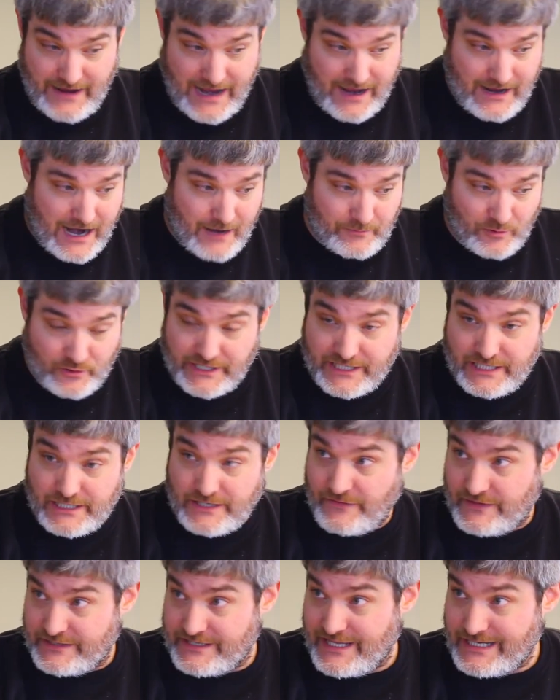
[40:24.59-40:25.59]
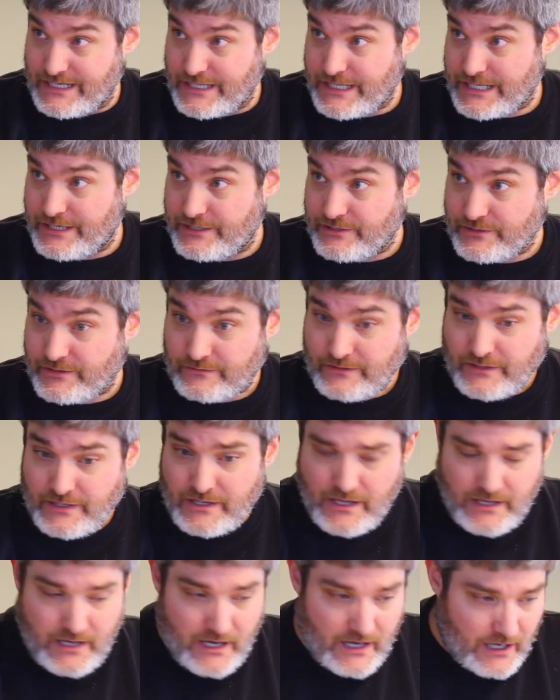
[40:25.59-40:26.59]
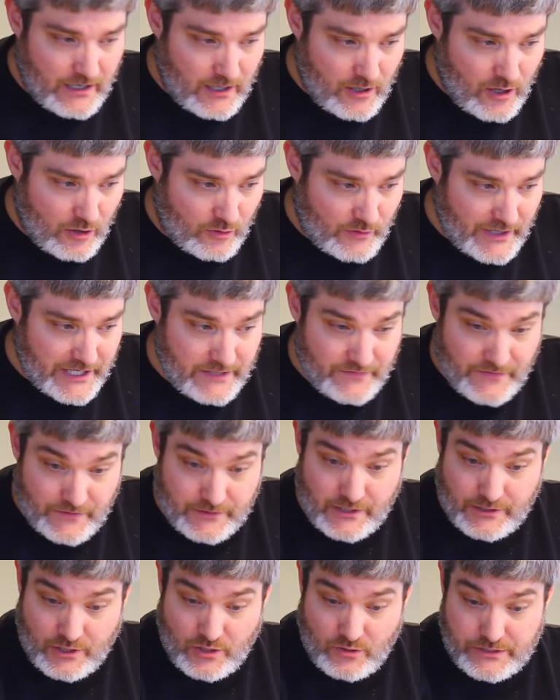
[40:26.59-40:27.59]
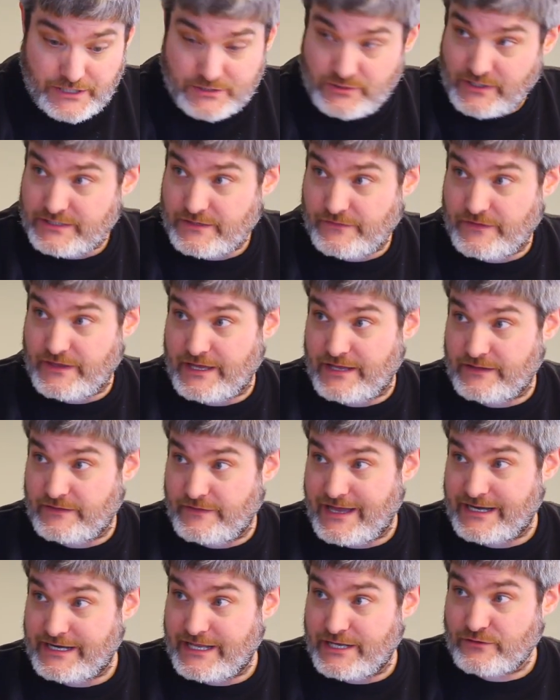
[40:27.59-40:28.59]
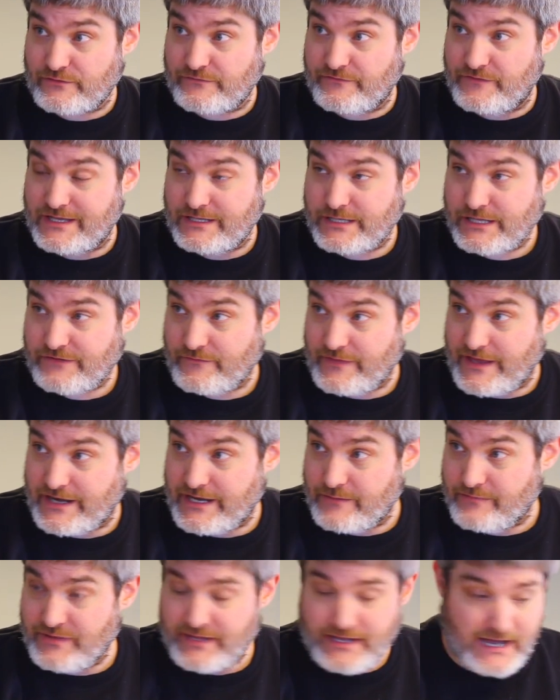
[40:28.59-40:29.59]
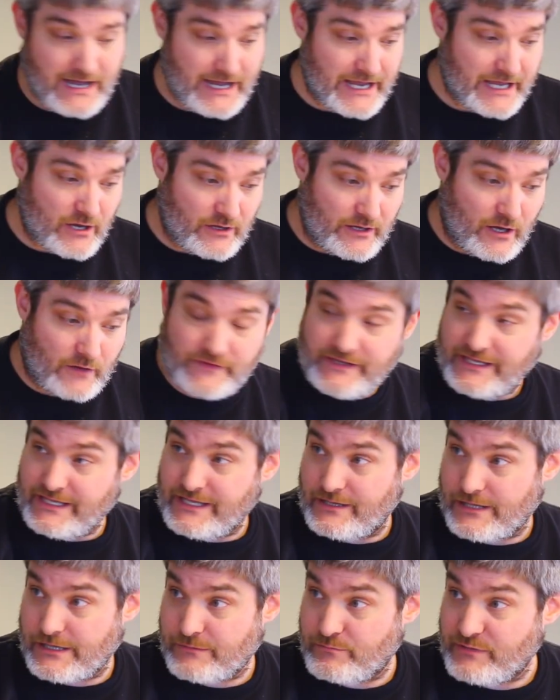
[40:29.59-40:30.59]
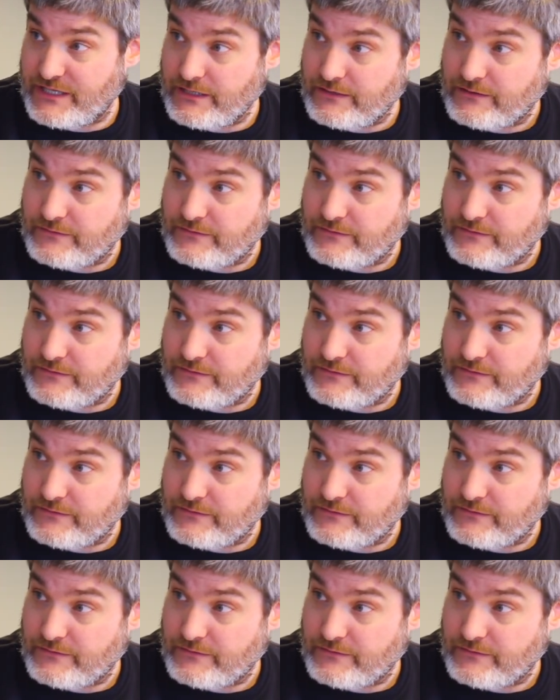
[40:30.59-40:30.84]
operating in the data center yep. uh, already, they're going to go straight to the, that interface for that API on the ESB.